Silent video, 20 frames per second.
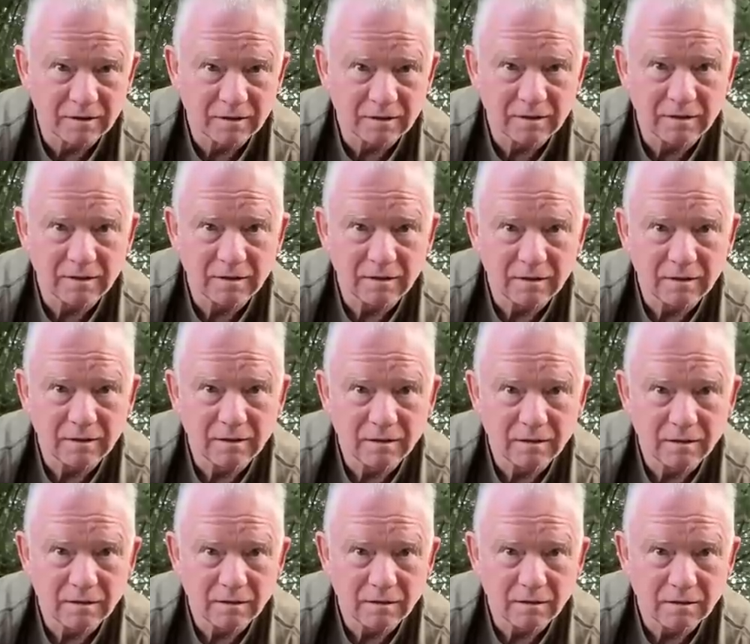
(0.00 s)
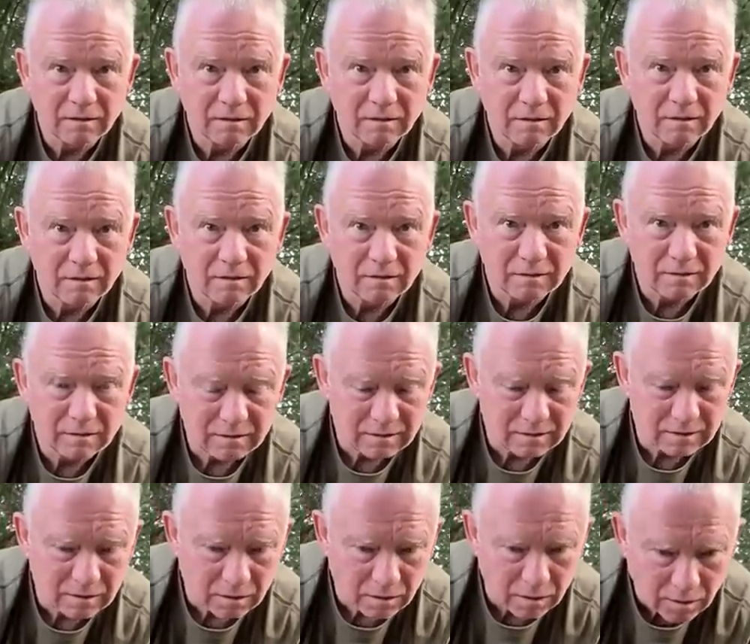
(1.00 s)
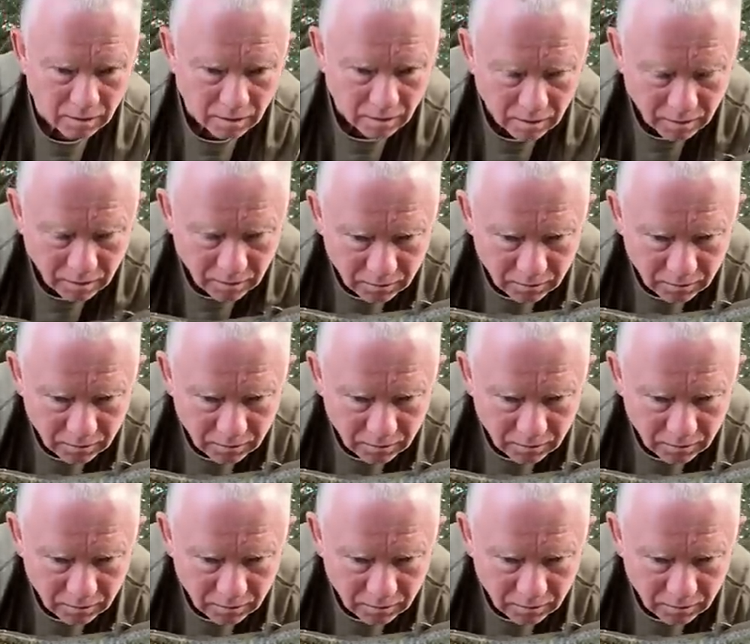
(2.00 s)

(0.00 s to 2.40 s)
[no speech]